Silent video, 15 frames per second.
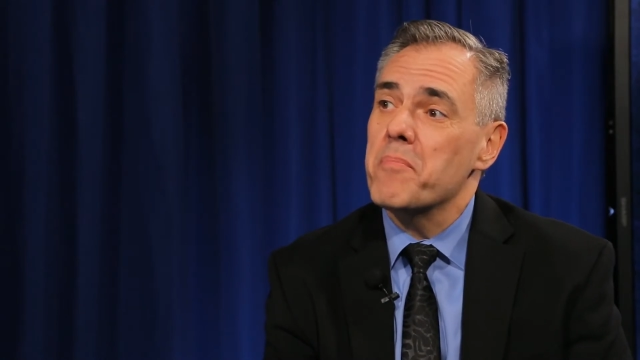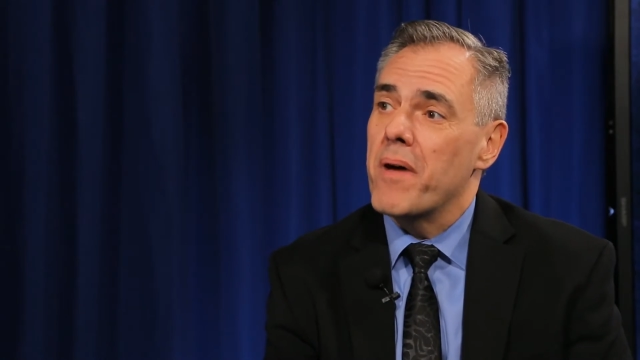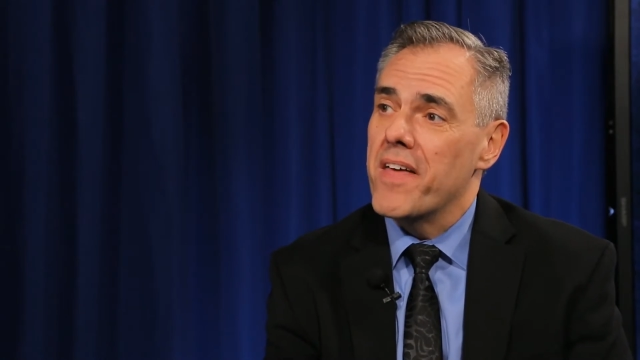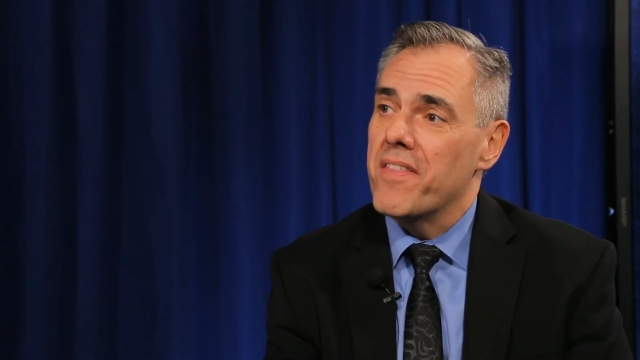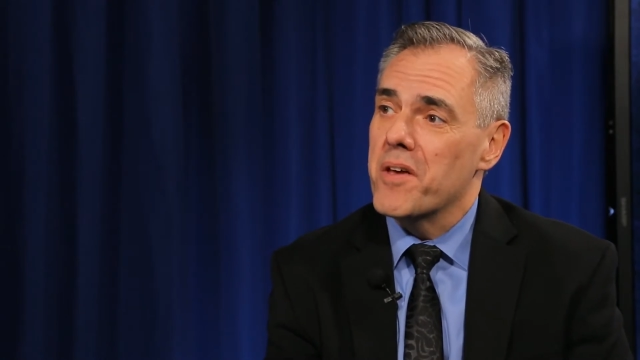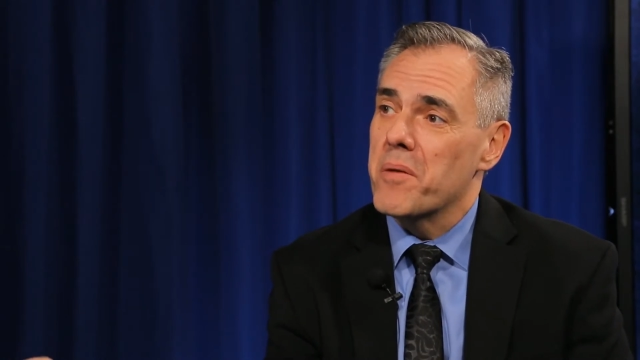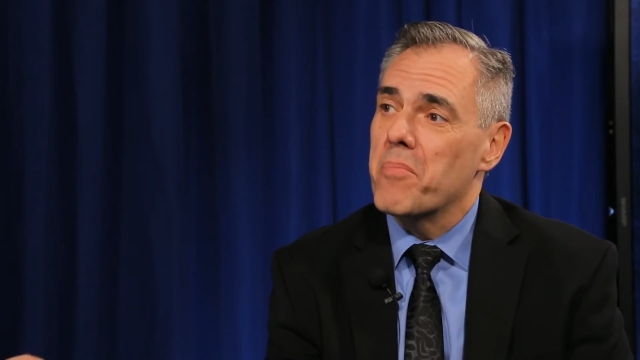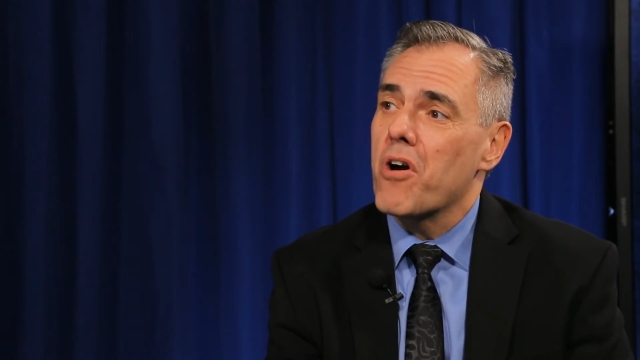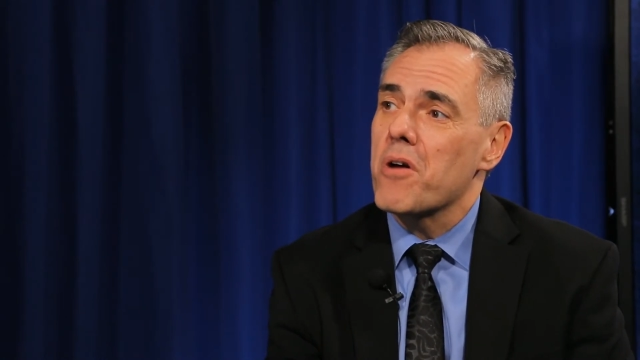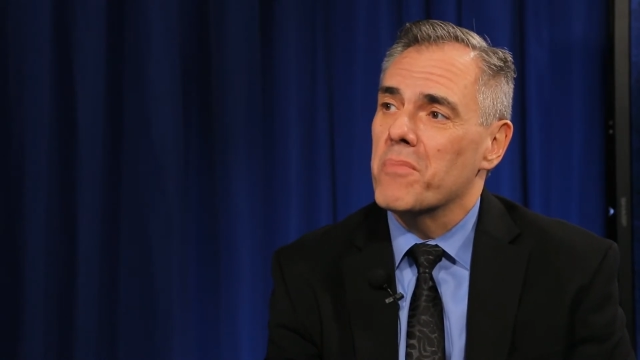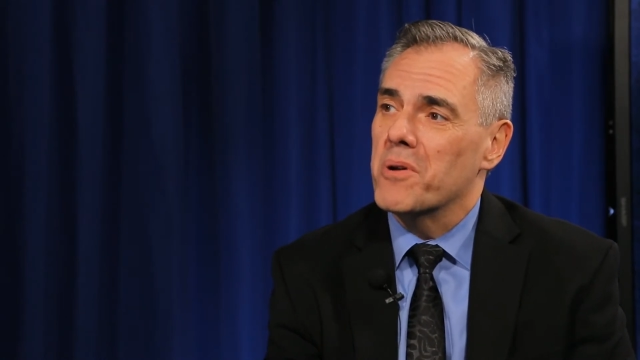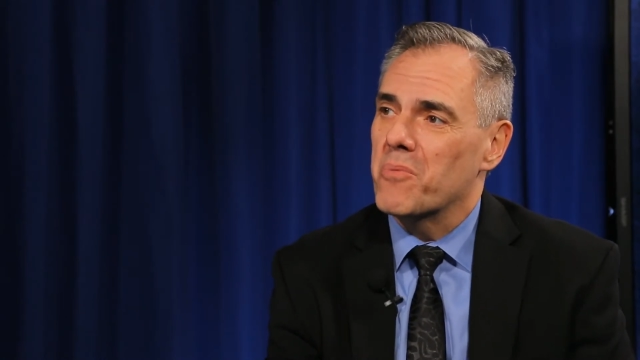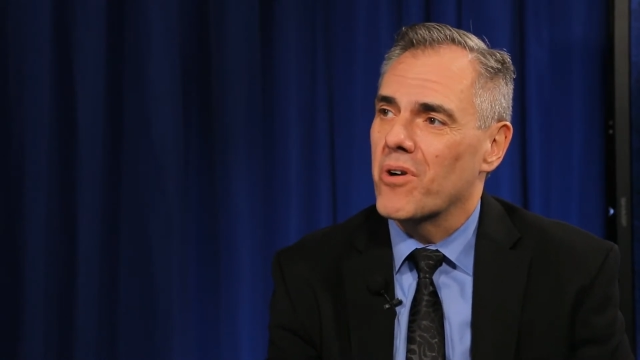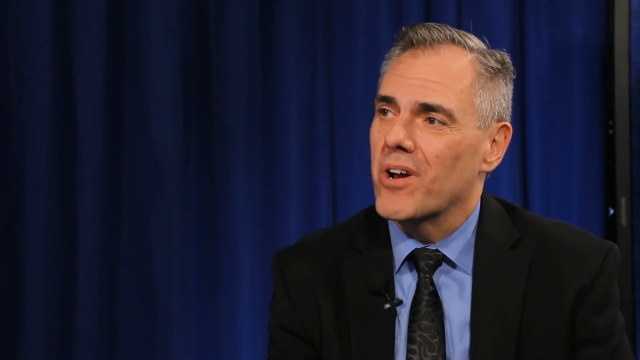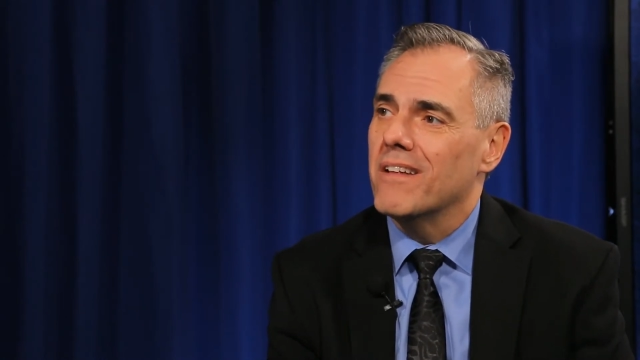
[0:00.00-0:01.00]
by the
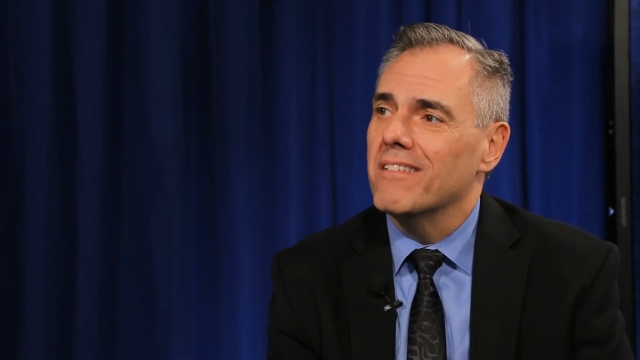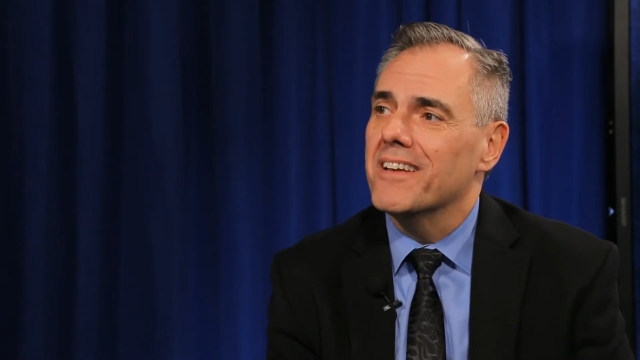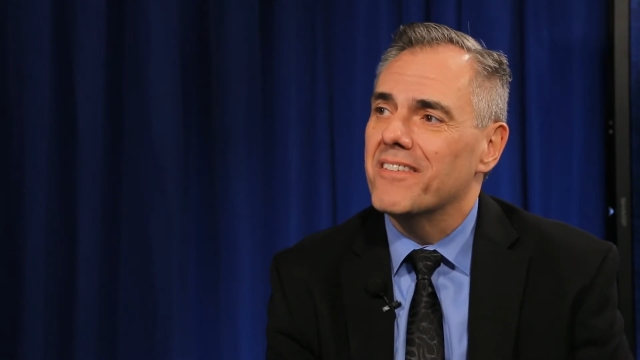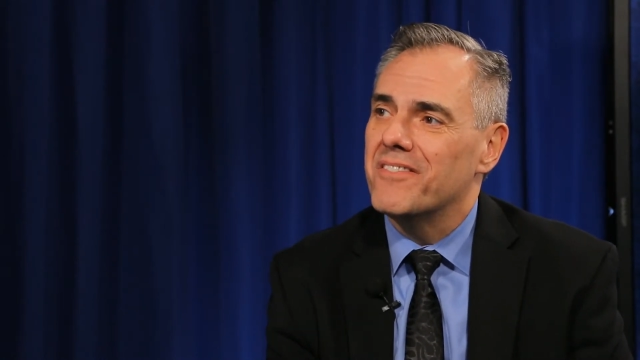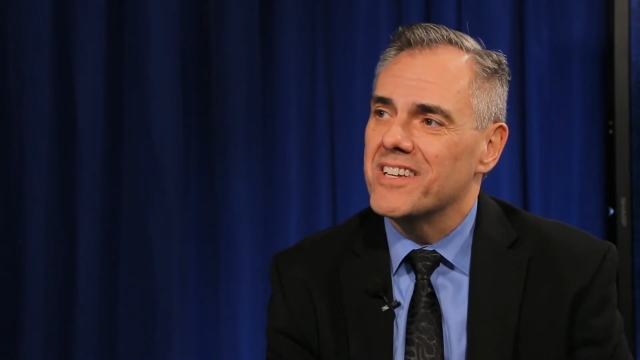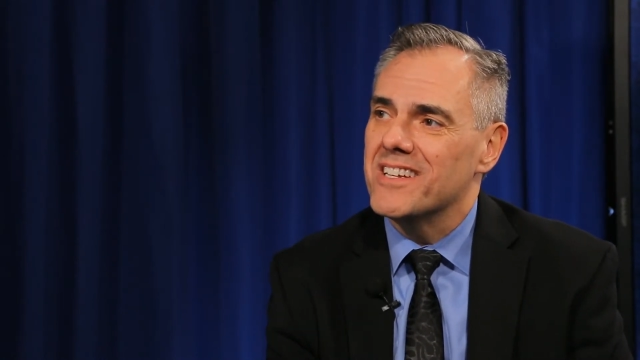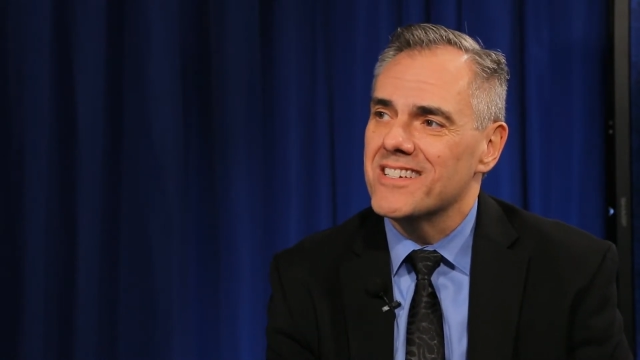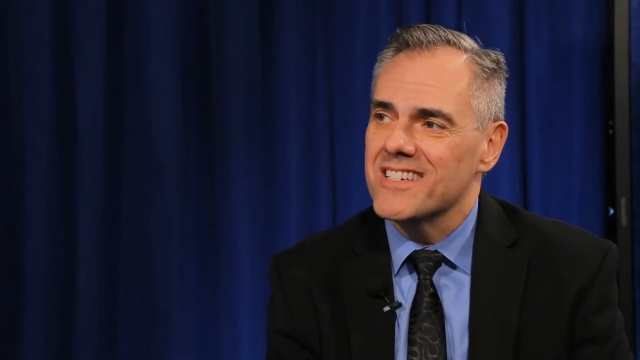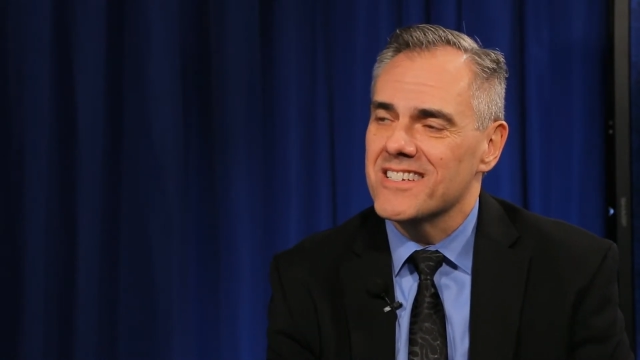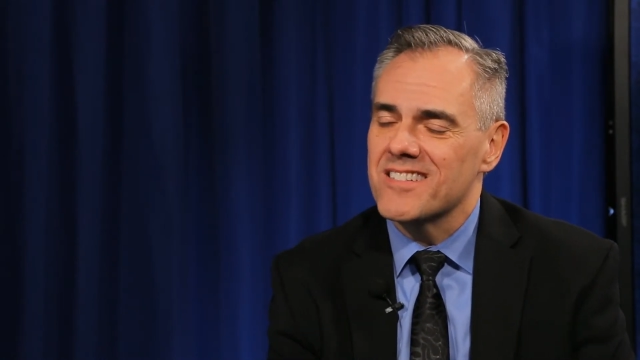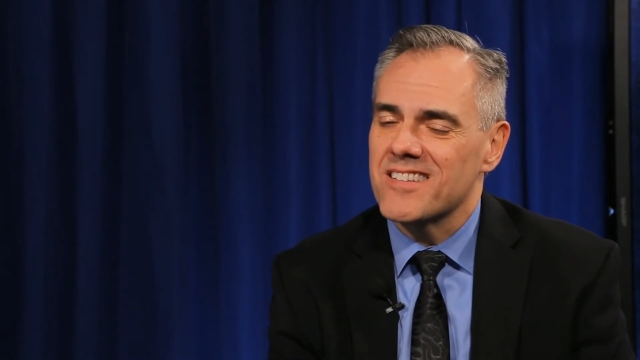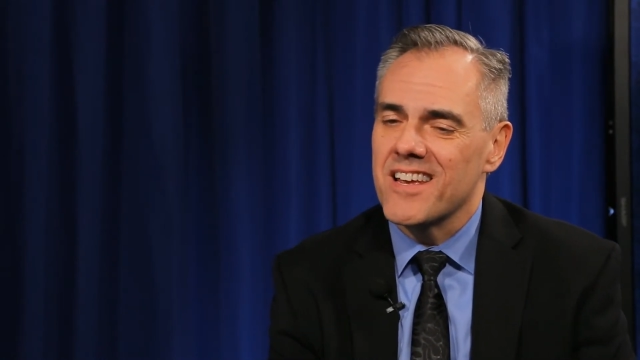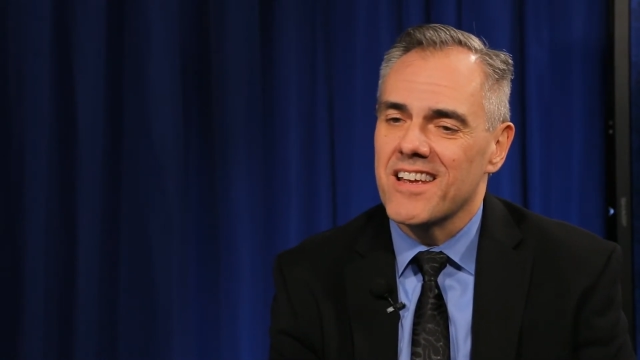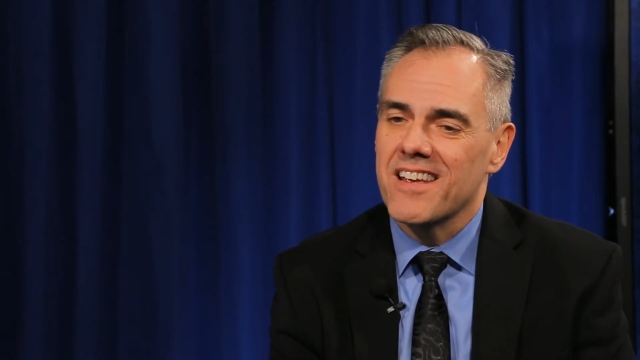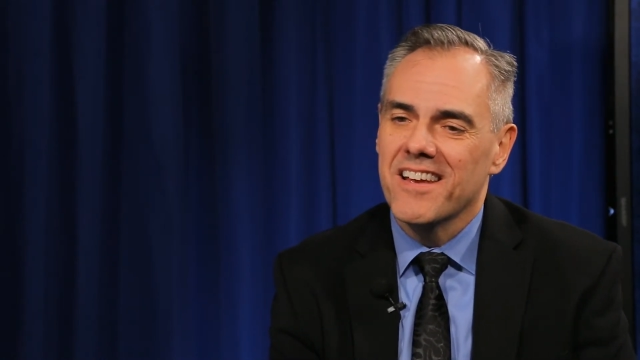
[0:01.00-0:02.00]
apartment where I live in
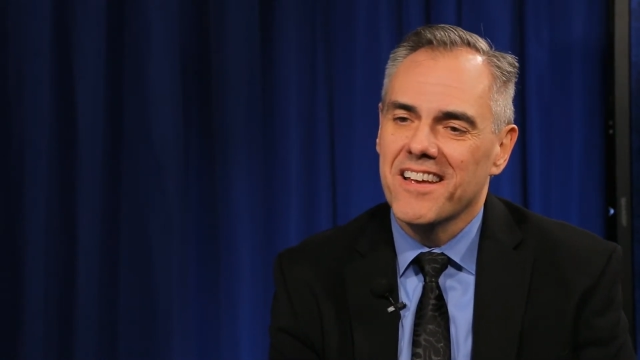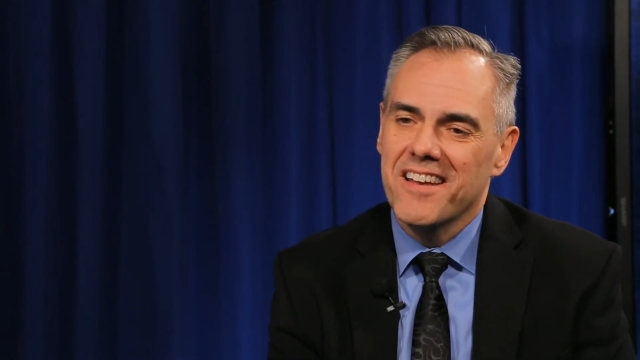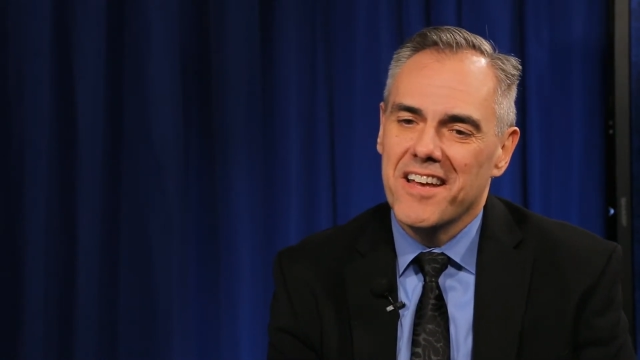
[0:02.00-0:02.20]
DC.